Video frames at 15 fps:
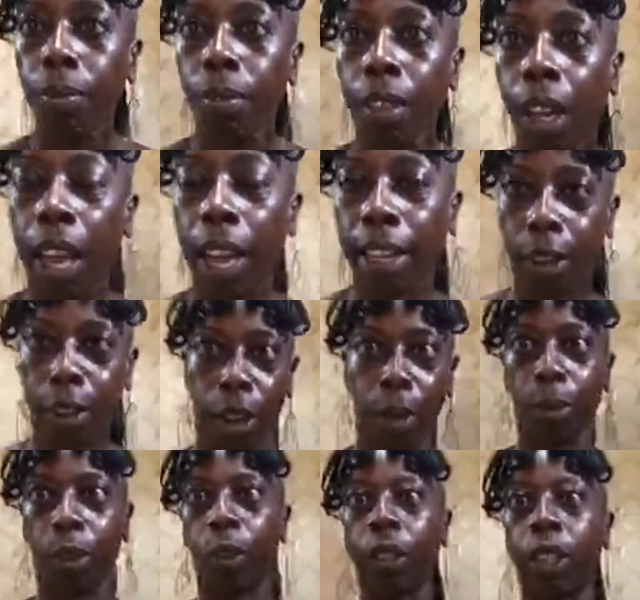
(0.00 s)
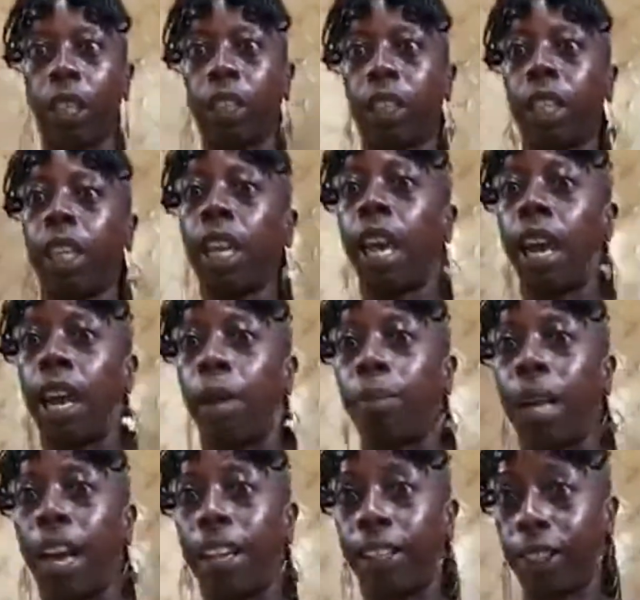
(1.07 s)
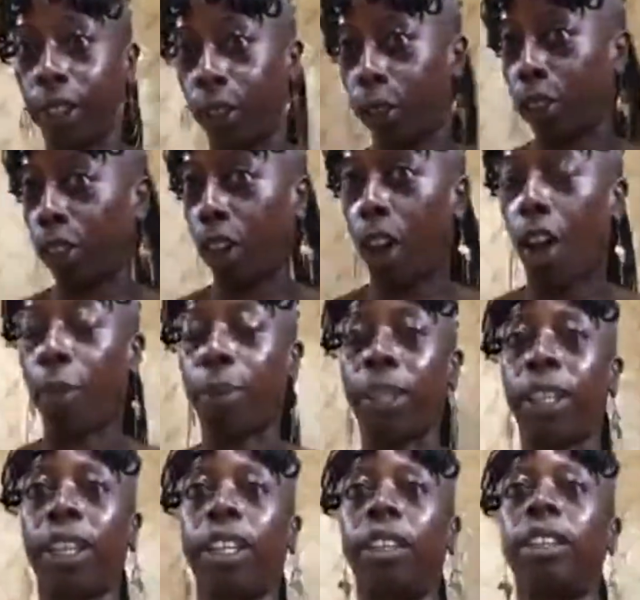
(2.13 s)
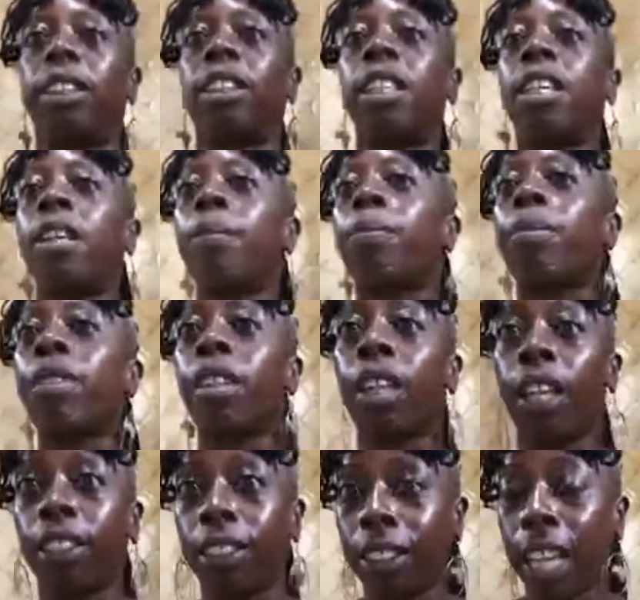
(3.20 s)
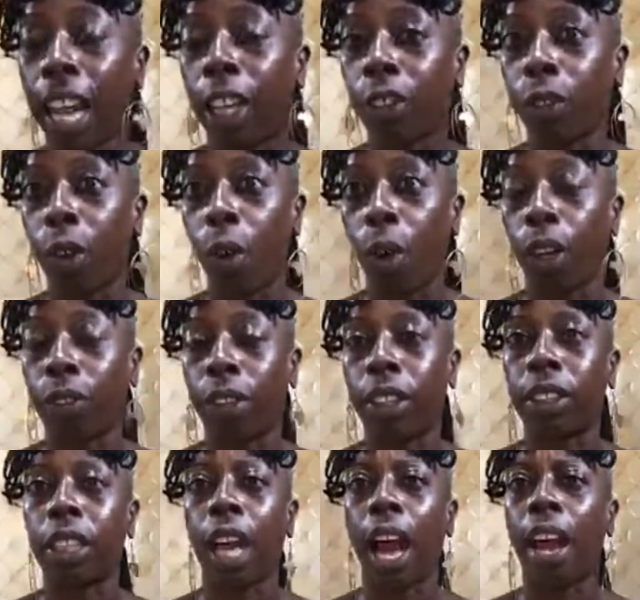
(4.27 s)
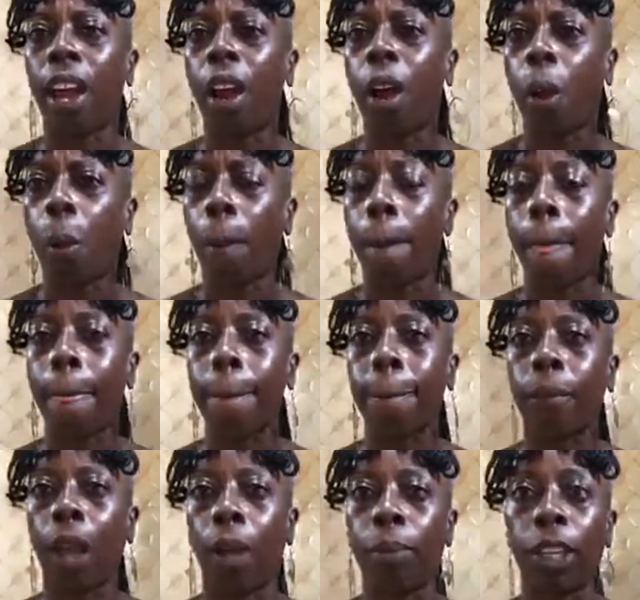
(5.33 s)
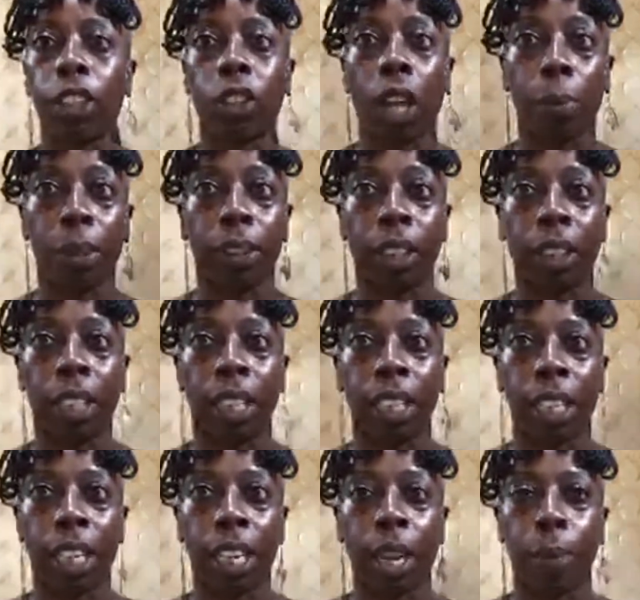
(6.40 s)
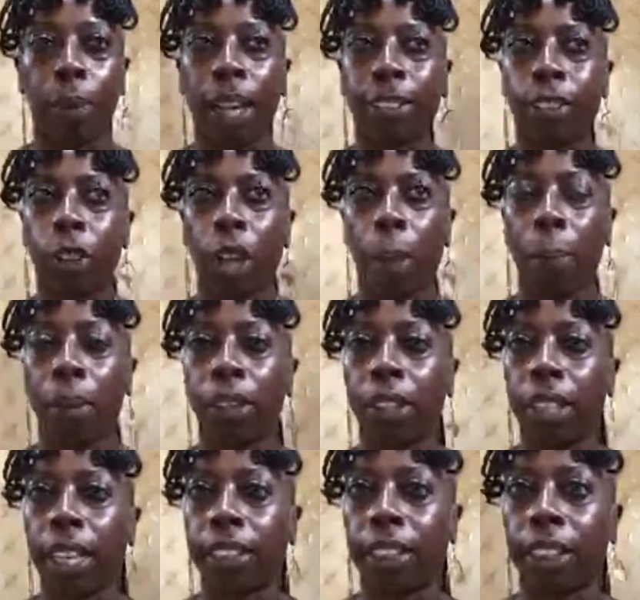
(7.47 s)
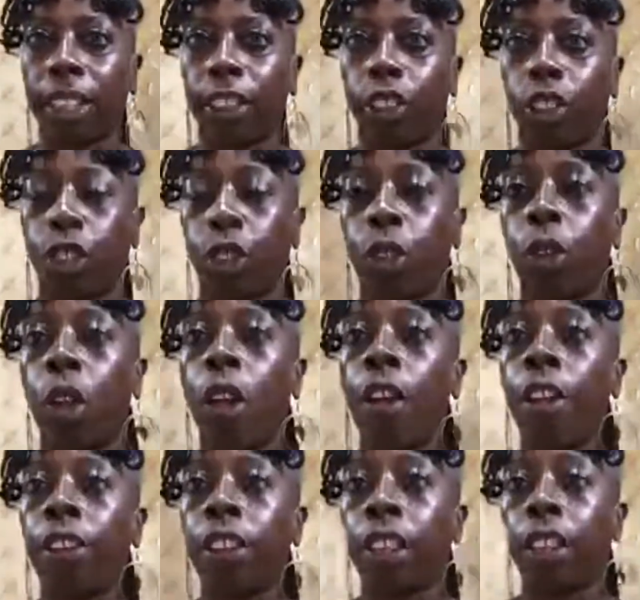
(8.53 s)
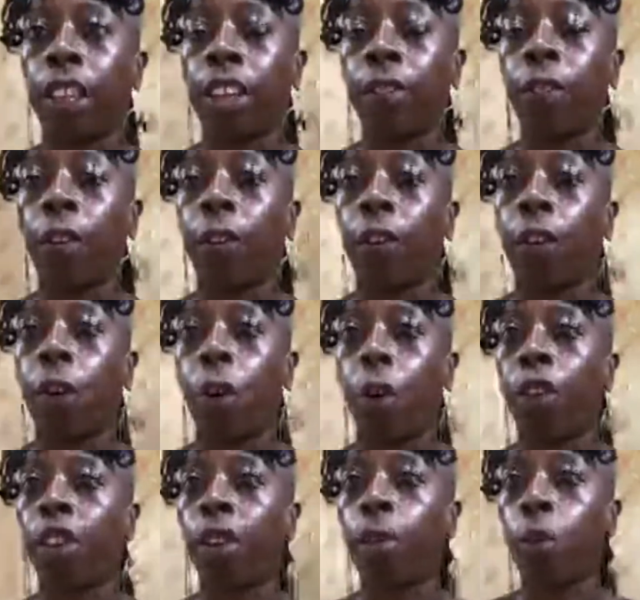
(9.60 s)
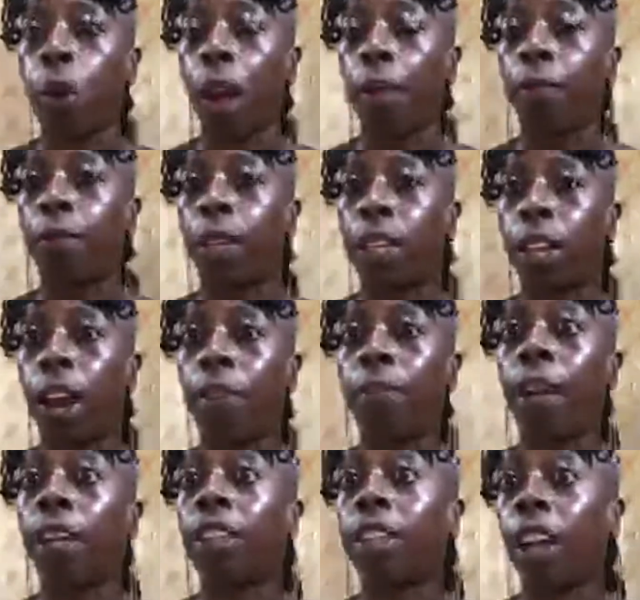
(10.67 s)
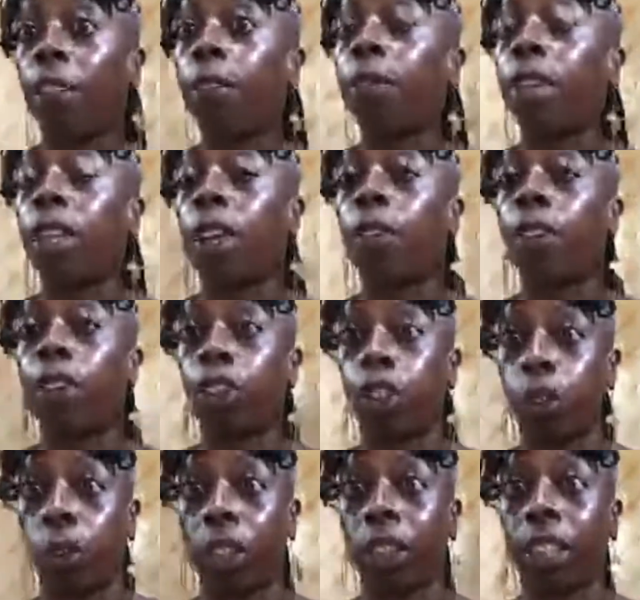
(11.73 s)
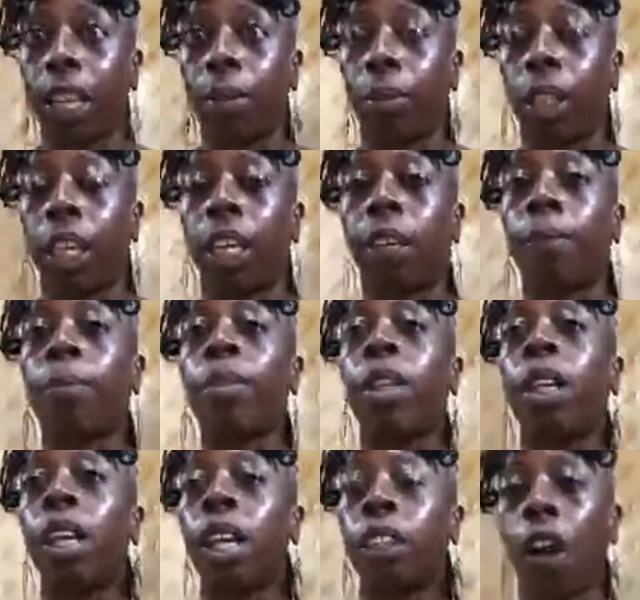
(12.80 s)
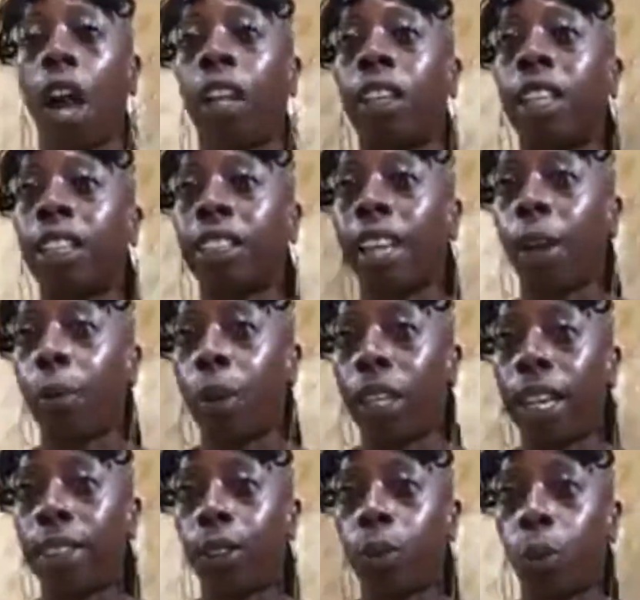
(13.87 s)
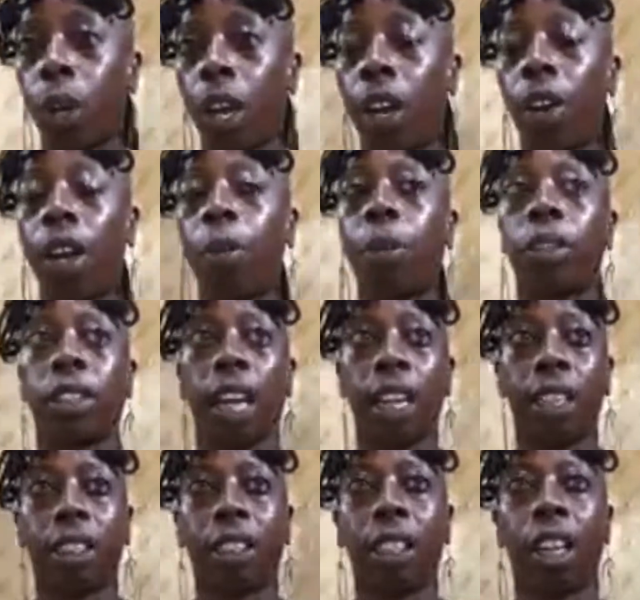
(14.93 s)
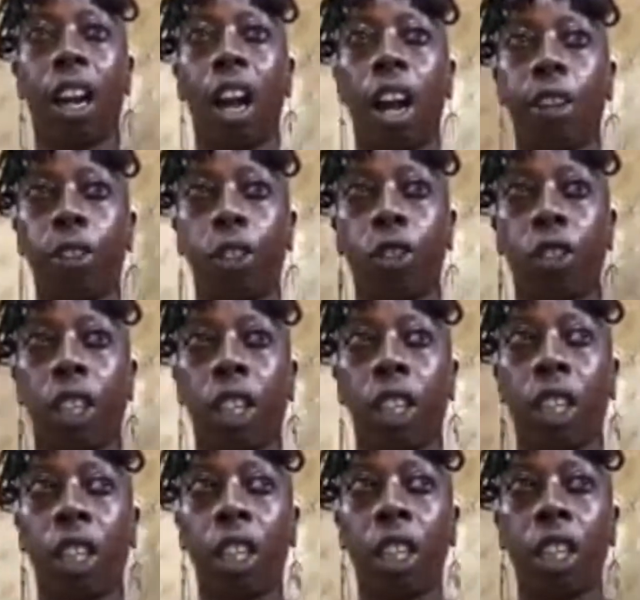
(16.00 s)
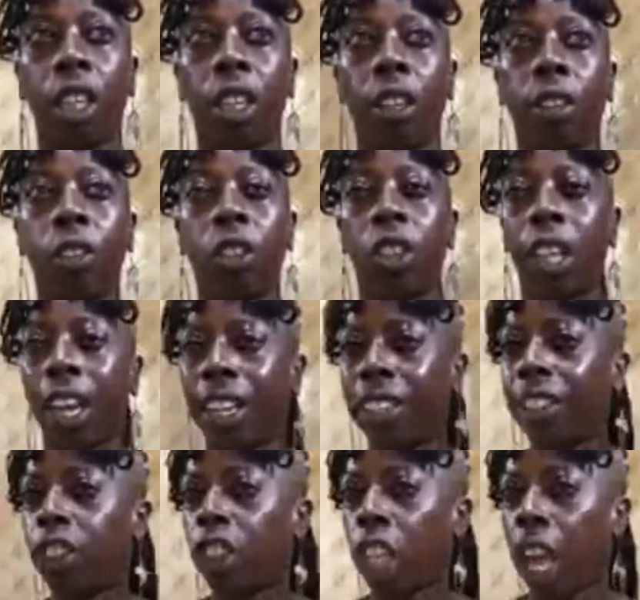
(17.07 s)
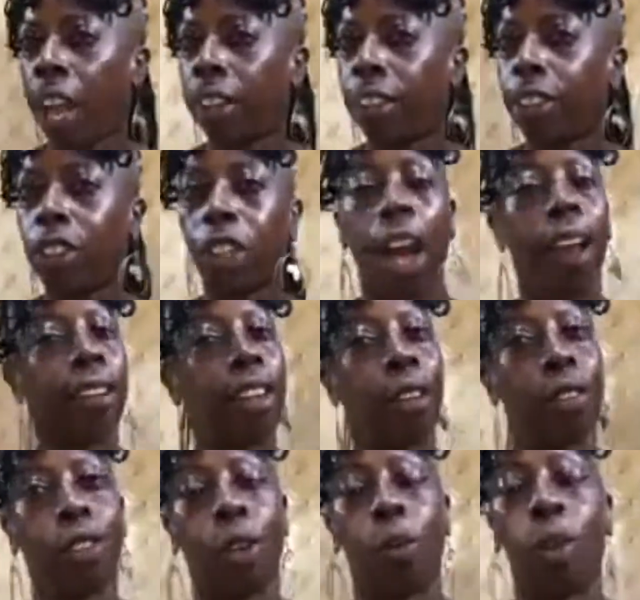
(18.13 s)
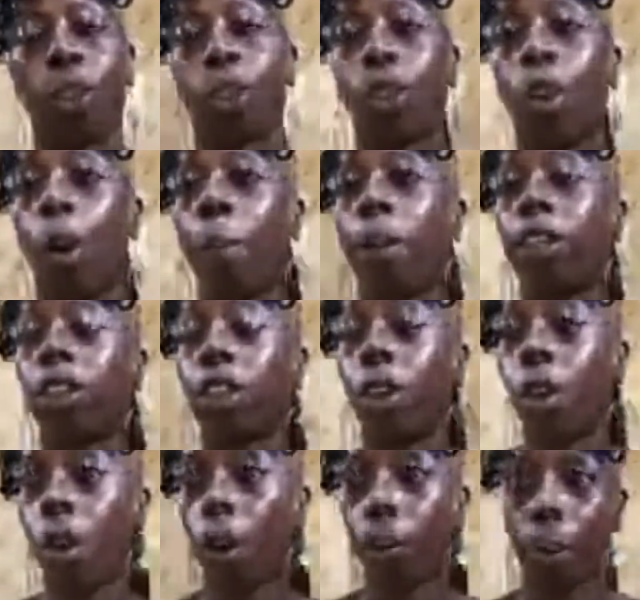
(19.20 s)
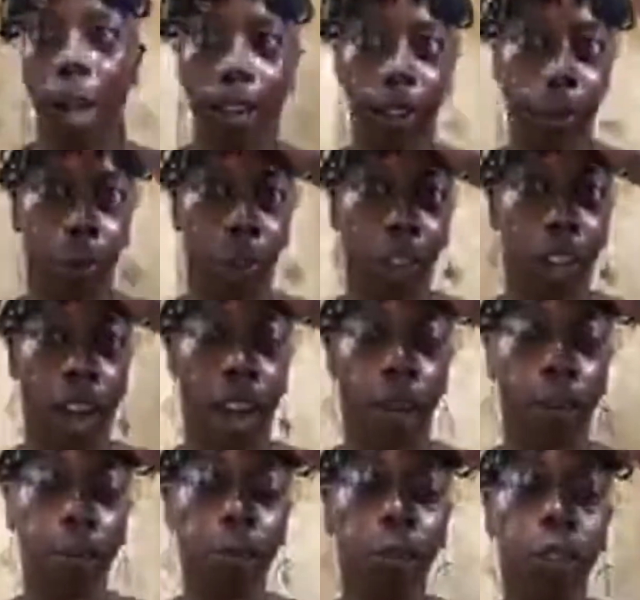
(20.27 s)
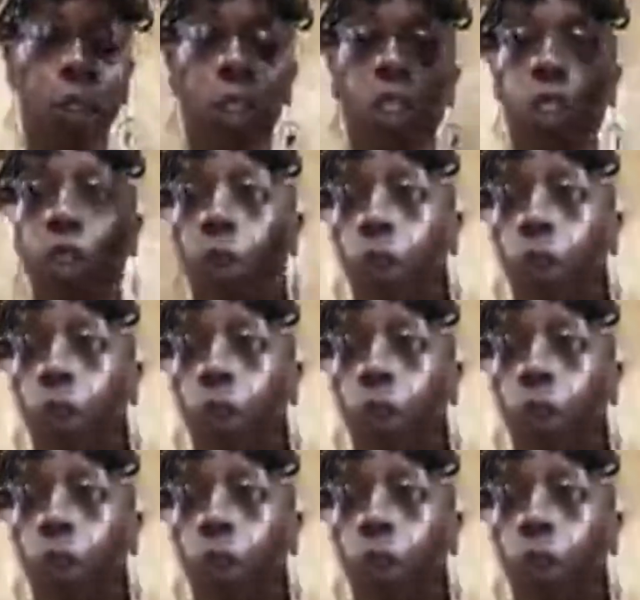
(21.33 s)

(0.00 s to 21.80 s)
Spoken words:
like, oh, I'm doing this and I'm not including y'all because it's a challenge for all of us. I hope I'll make sure I put the link here, but I thought I put it yesterday too. The link for the Koya Webb video. I found another video of us doing the same thing, so I'll link that one as well. And what that is, the 100 daily challenge. I don't even know what it's called, but it's an all-body workout. You can do it